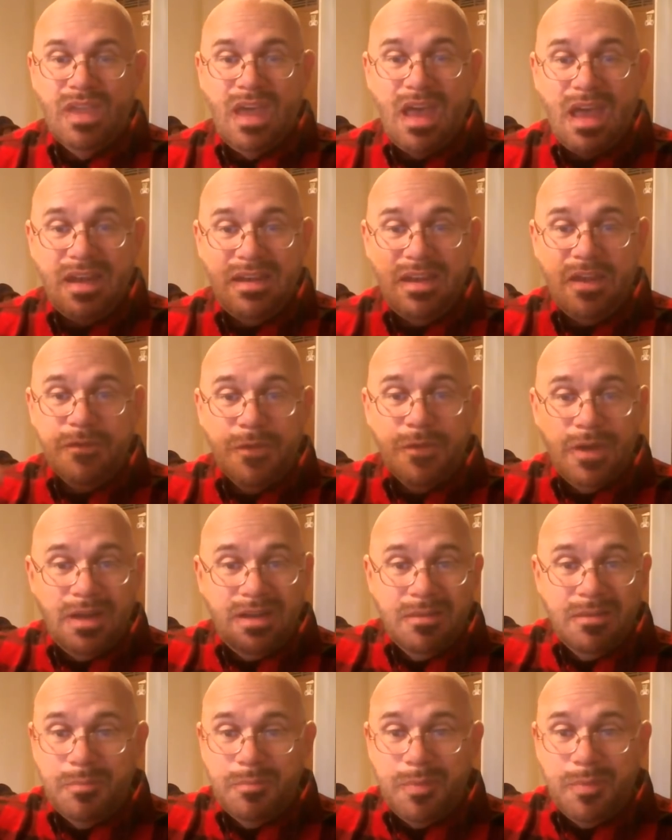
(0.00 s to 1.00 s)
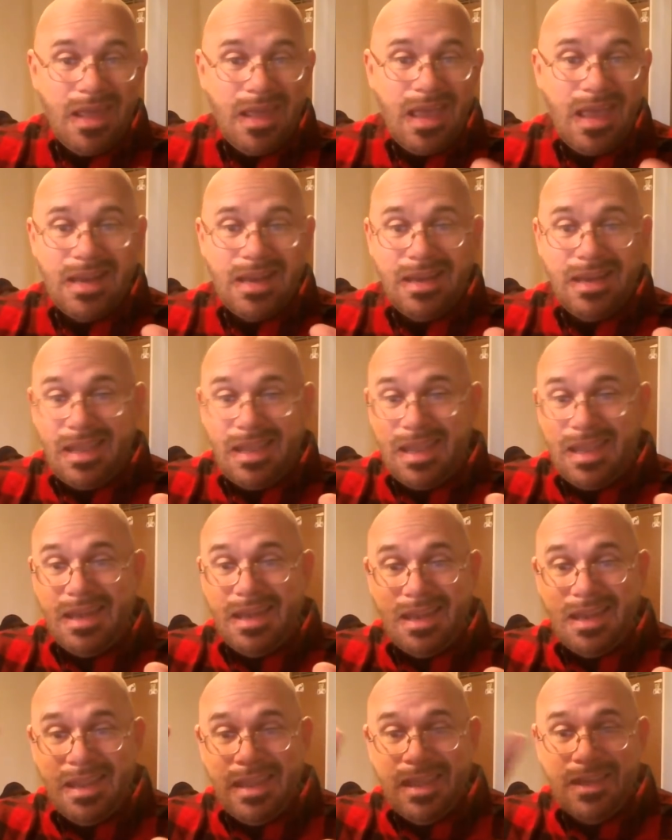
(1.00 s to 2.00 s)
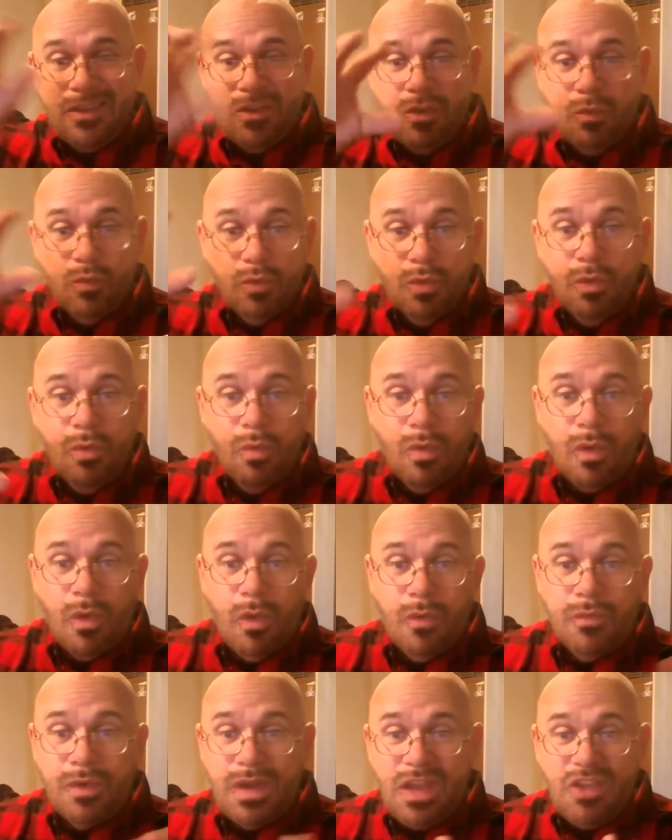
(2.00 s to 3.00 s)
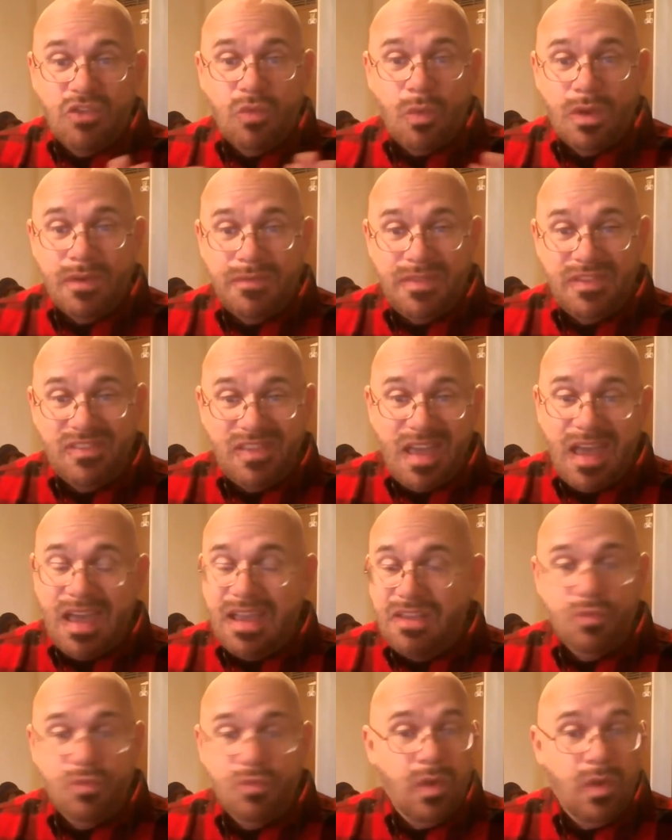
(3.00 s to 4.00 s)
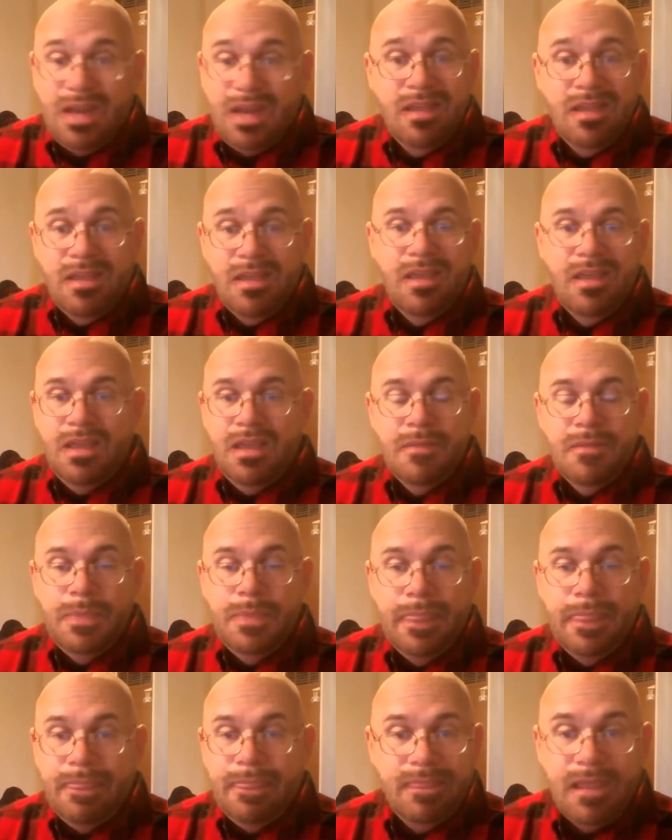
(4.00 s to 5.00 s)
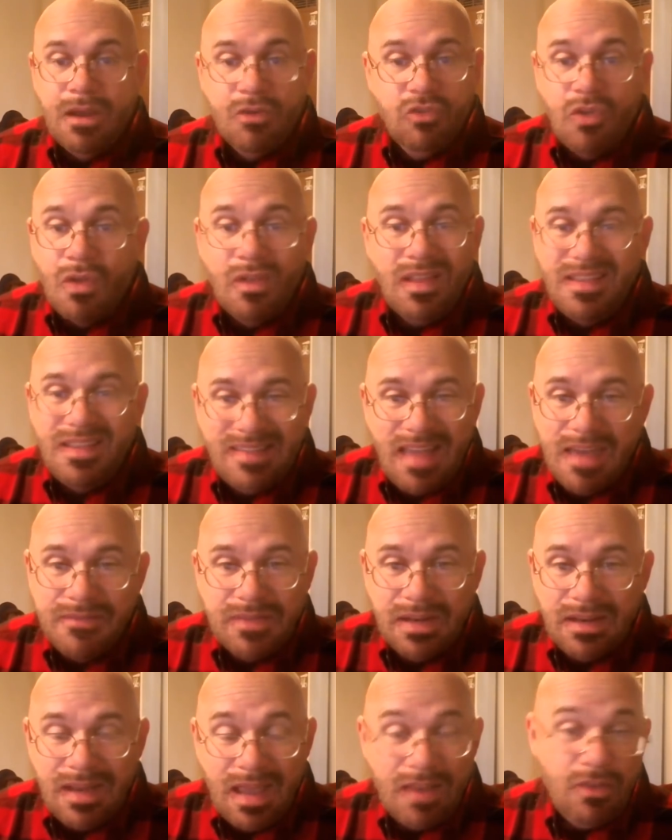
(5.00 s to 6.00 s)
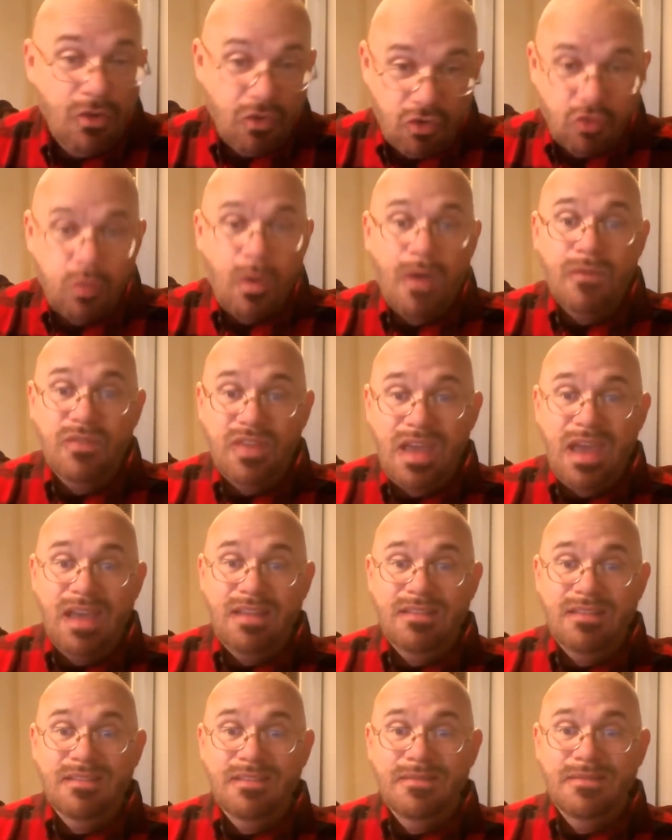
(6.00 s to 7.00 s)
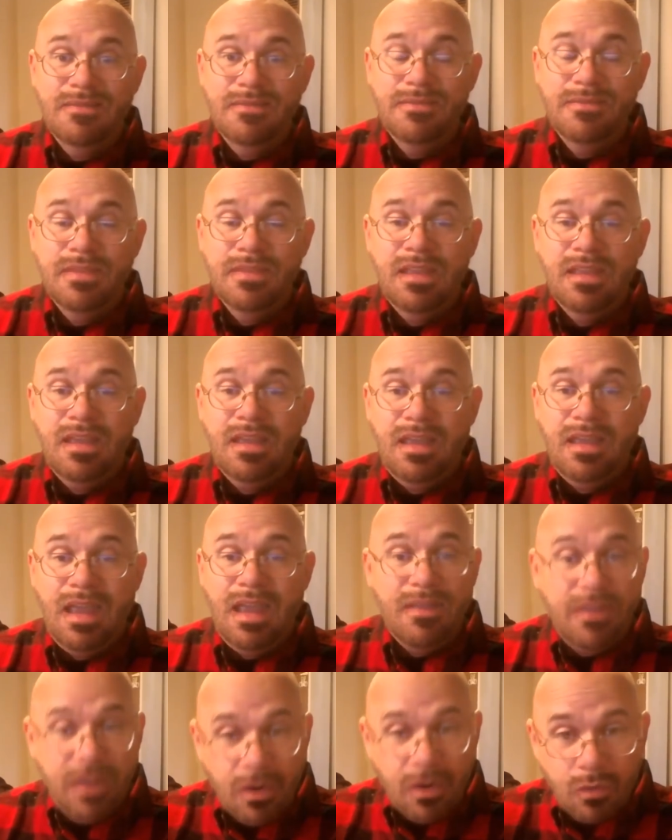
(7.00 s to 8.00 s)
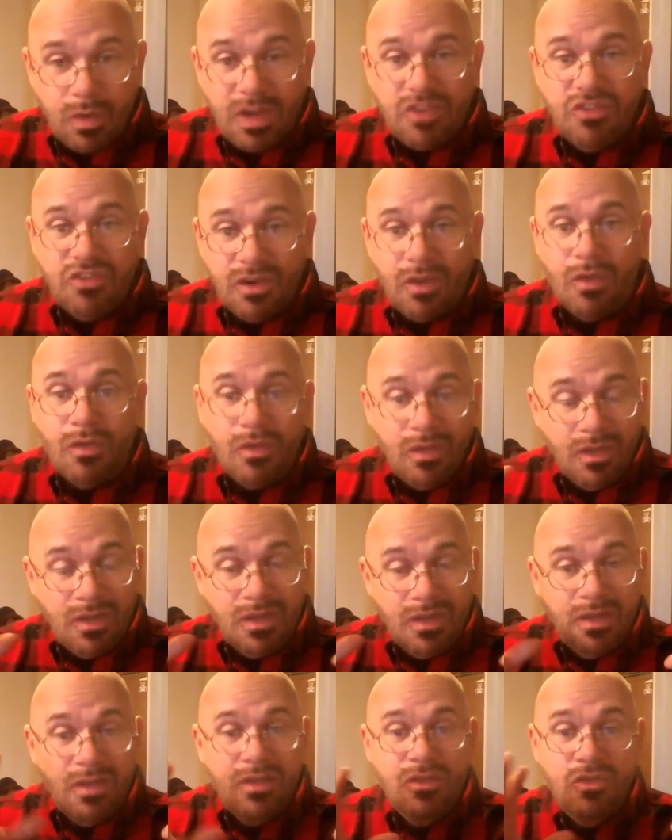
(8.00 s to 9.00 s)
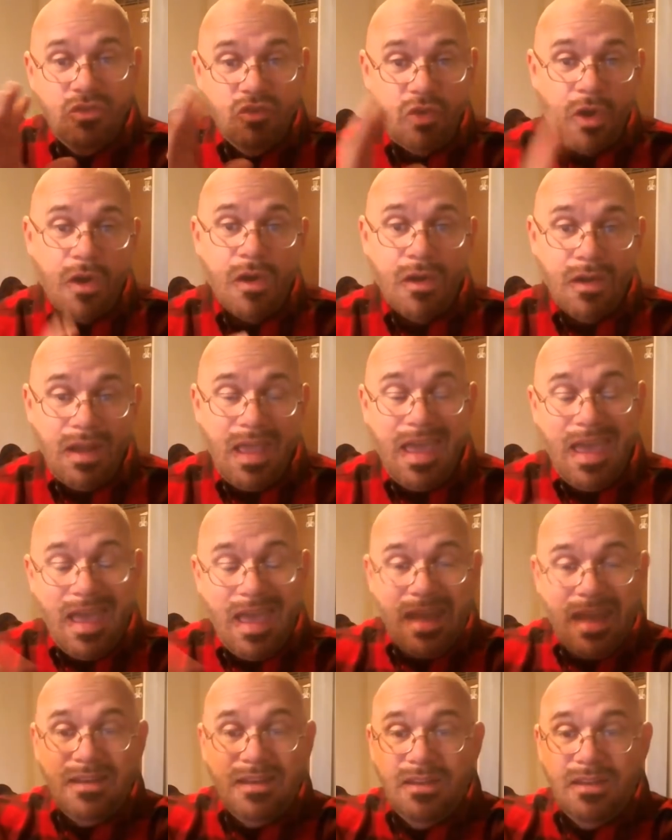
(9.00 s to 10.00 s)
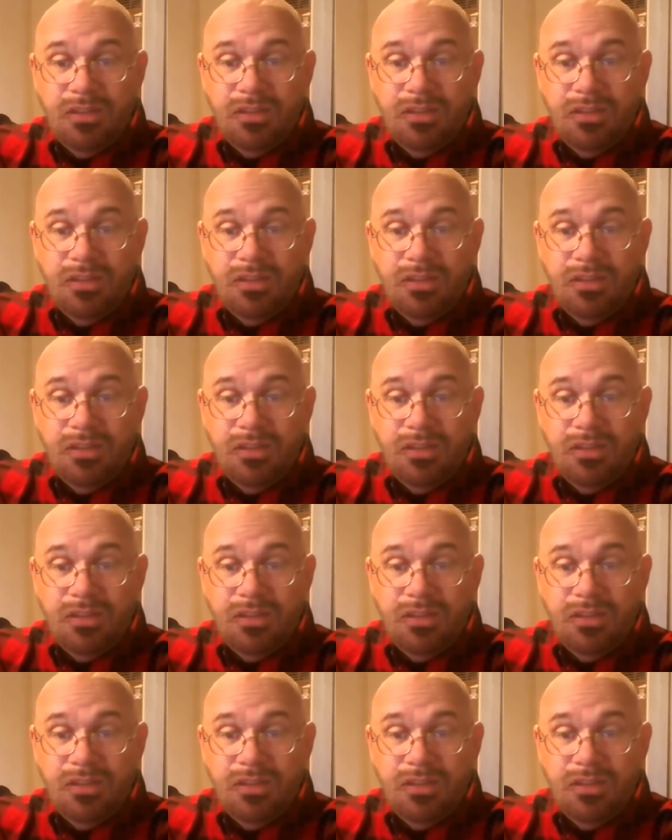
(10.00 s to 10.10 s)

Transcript: a different planet in to rule over each one of the signs when there's only 7 and there's 12 signs. And the original chart had